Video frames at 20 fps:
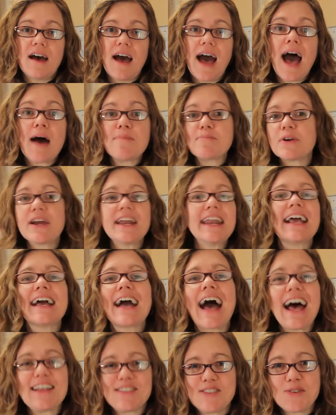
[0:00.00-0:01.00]
operating
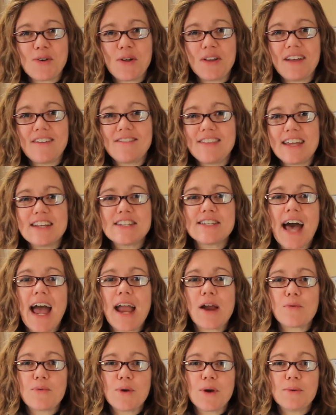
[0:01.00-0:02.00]
console of the
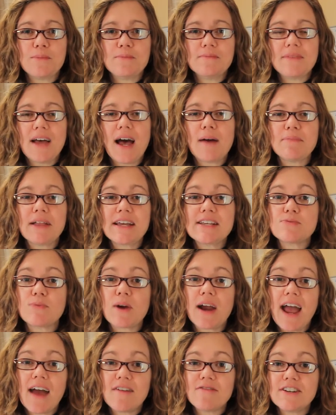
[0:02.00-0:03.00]
entire room, a place
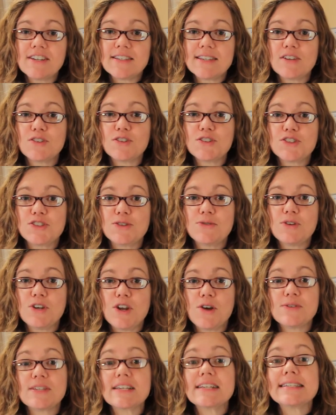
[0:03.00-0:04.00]
where every single student
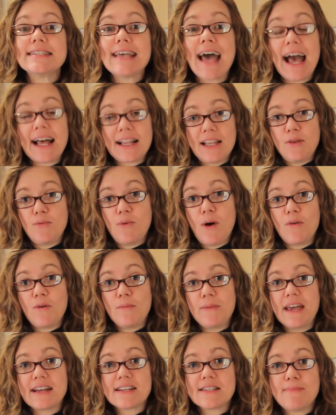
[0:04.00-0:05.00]
knows exactly what will
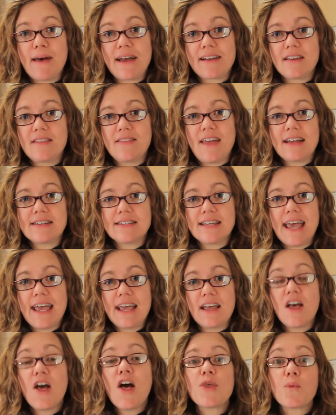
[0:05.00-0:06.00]
be expected that day.
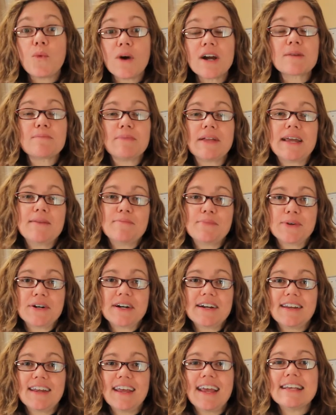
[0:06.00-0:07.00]
The work plan
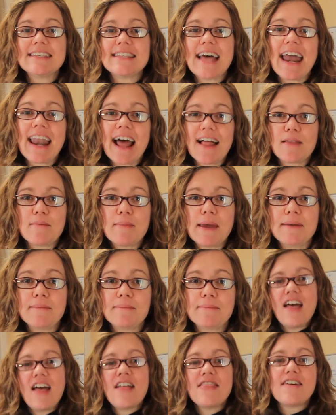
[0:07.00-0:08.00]
board is that element.
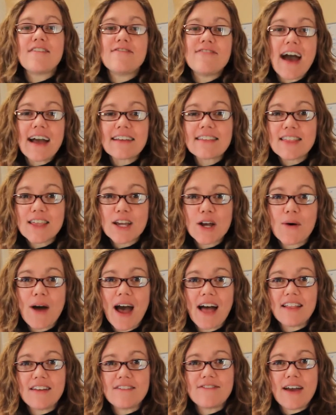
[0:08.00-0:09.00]
The fact that the
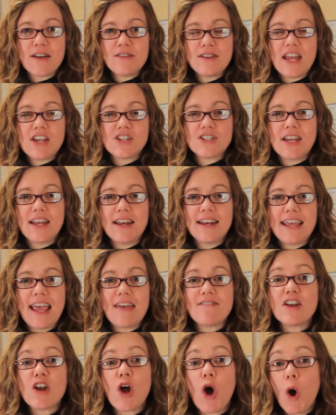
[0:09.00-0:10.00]
Kohelet Foundation
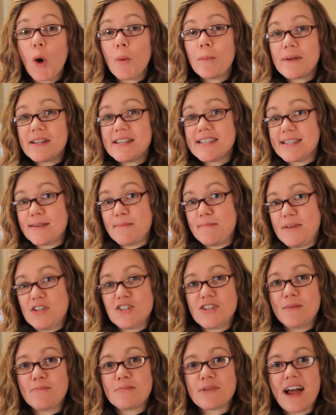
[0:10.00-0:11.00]
gave an open
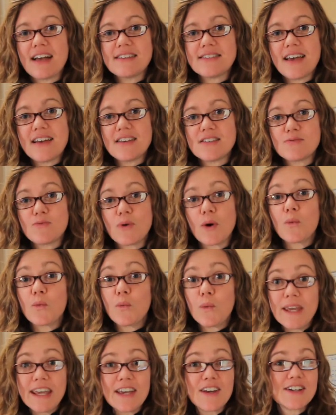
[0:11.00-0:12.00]
submission process where
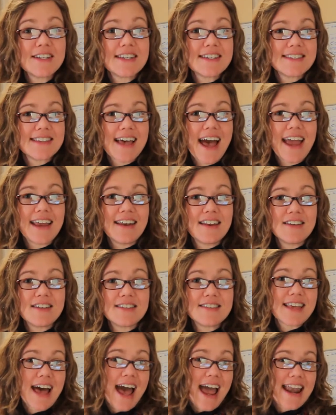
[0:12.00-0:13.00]
we could design and
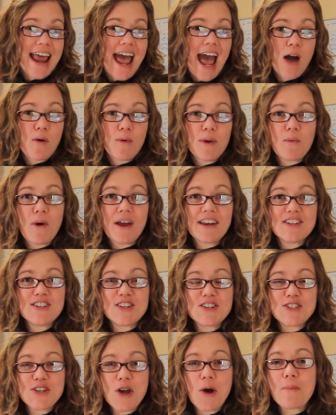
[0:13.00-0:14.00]
decide how we wanted
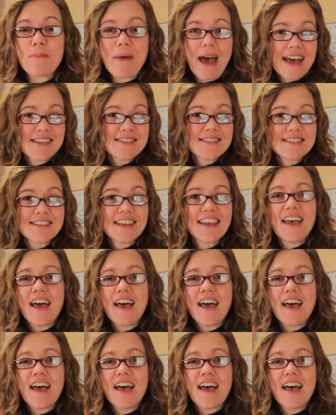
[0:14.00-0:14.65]
to show best